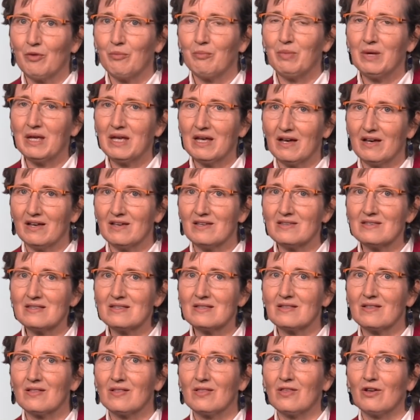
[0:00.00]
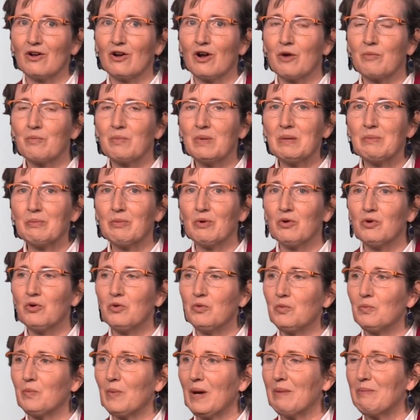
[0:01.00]
because there are people
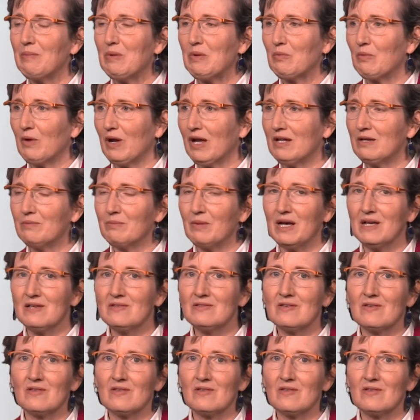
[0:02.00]
who might be randomized